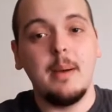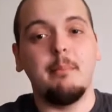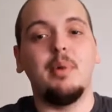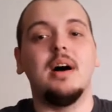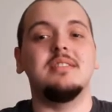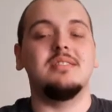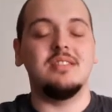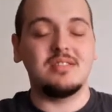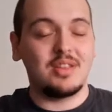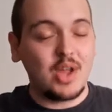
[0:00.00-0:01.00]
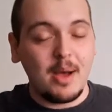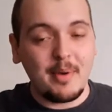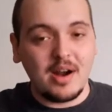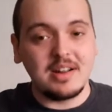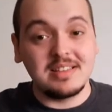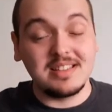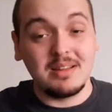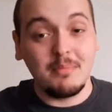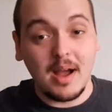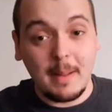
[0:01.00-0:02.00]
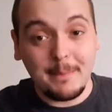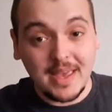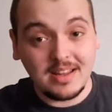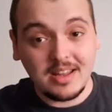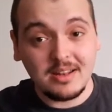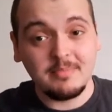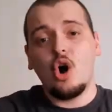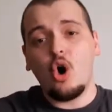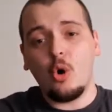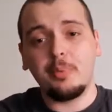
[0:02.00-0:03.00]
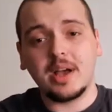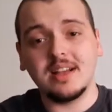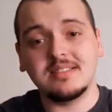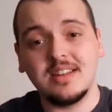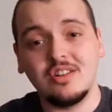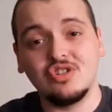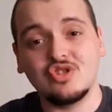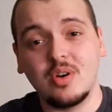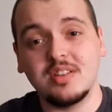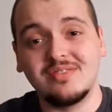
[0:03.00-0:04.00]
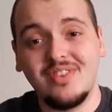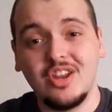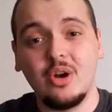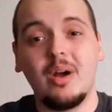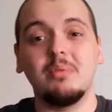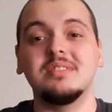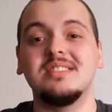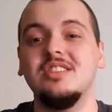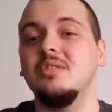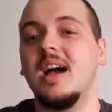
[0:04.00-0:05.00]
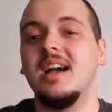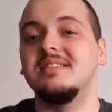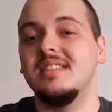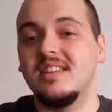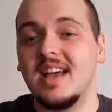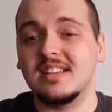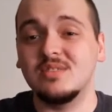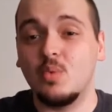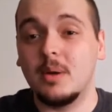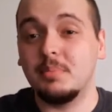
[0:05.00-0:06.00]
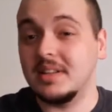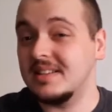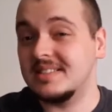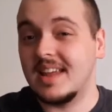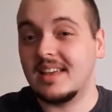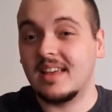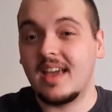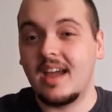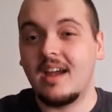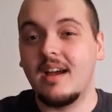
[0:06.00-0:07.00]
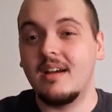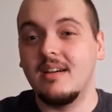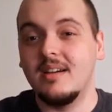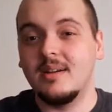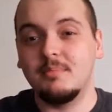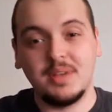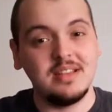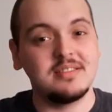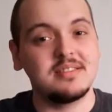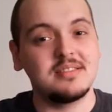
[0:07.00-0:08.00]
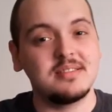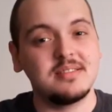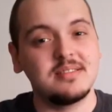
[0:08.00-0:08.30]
But these are the top artists in my opinion. Hope you guys did enjoy this video. I will see you guys in the next one. Please take care. Peace.